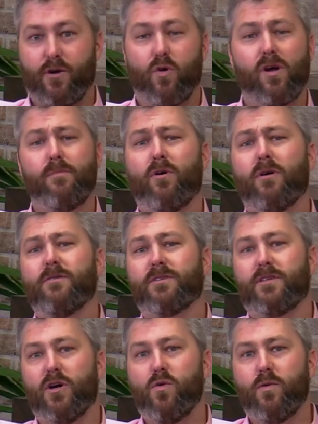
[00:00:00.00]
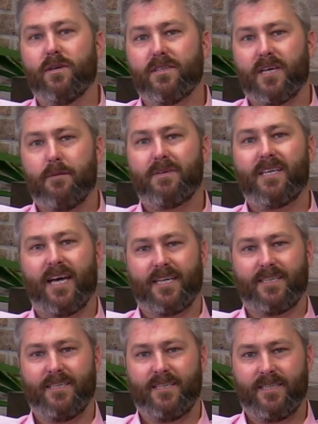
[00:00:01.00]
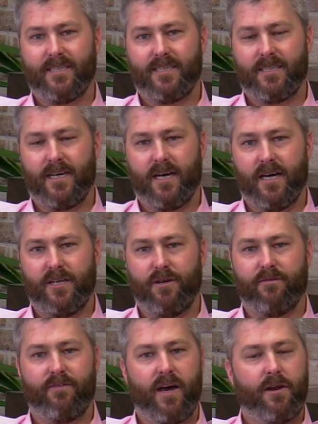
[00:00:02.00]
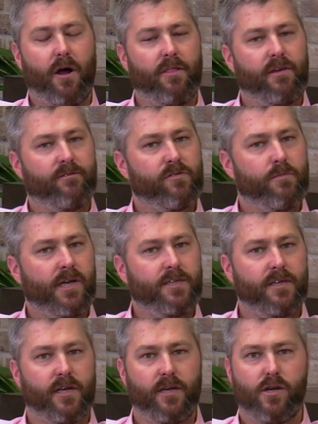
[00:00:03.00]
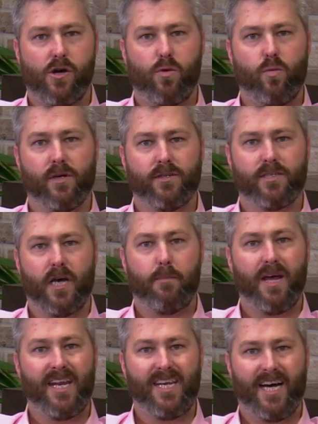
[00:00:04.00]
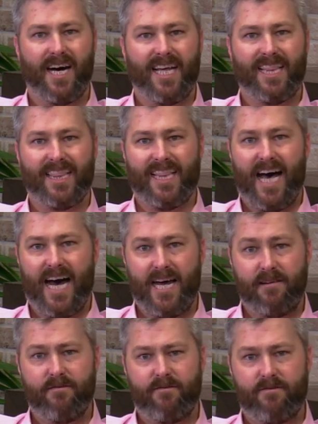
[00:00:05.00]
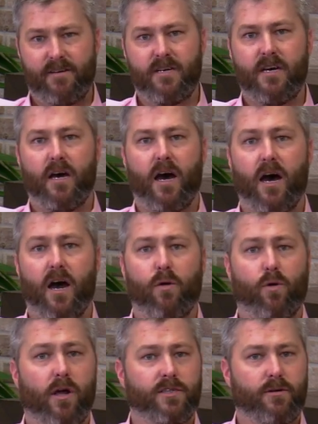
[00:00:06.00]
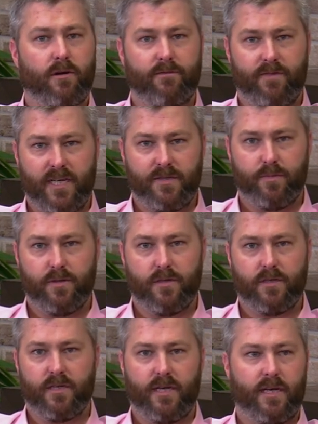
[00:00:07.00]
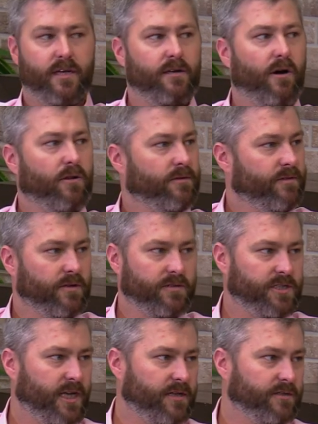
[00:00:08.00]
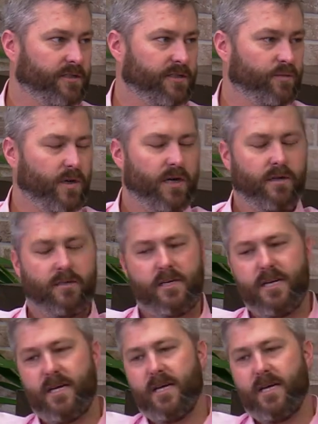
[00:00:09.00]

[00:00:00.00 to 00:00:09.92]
Cory Morrow's Go Wheels Up Texas. Uh, you can find all the information at gowheelsup.live. Uh, we're also on Facebook and all of those channels as well. Sure.